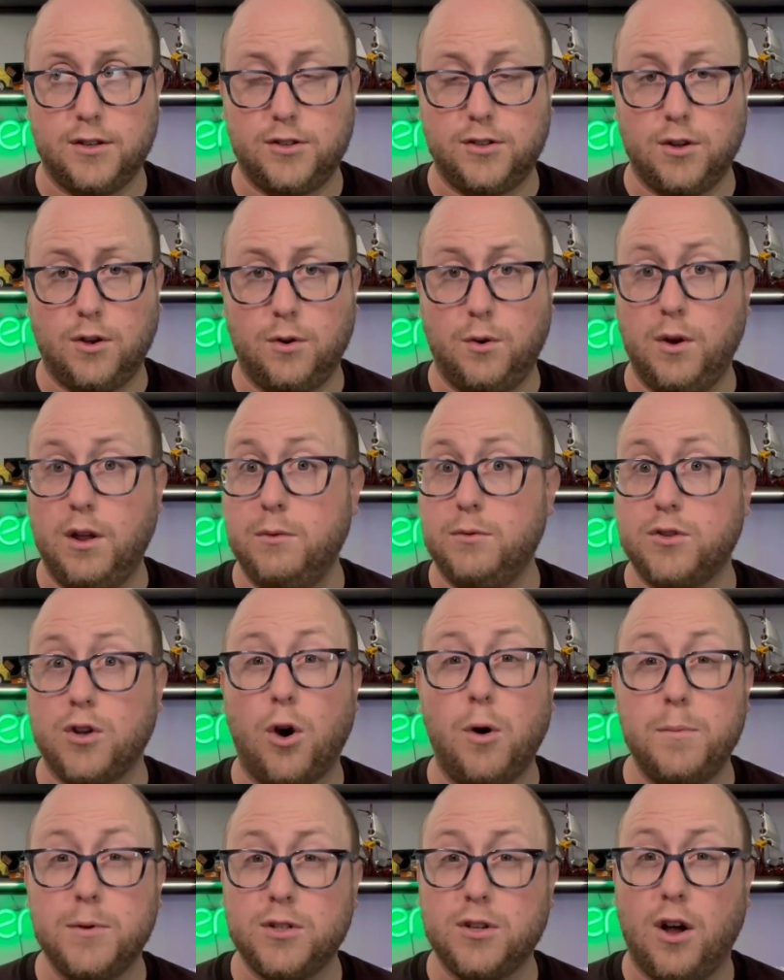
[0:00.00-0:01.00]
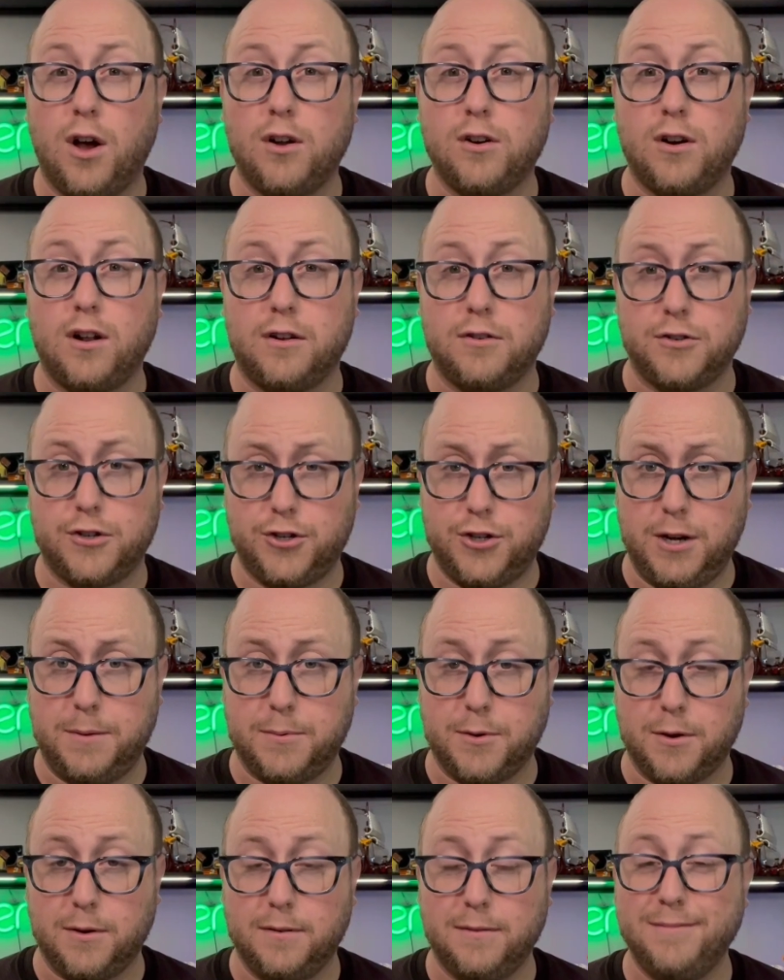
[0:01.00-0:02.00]
So it was almost $100
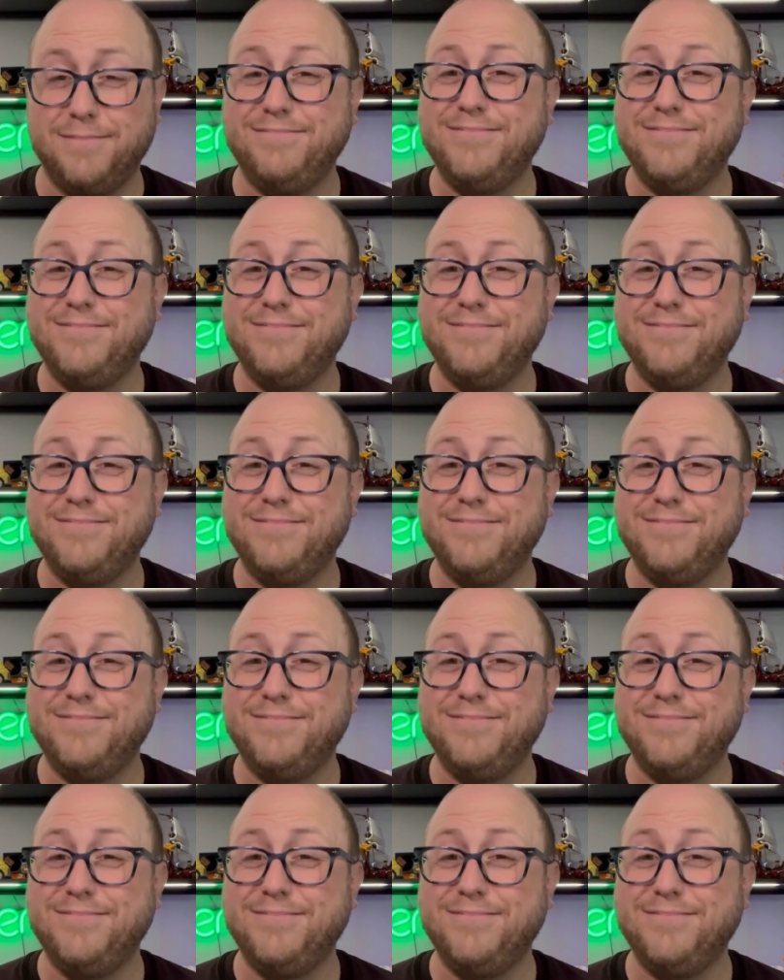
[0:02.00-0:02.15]
cheaper.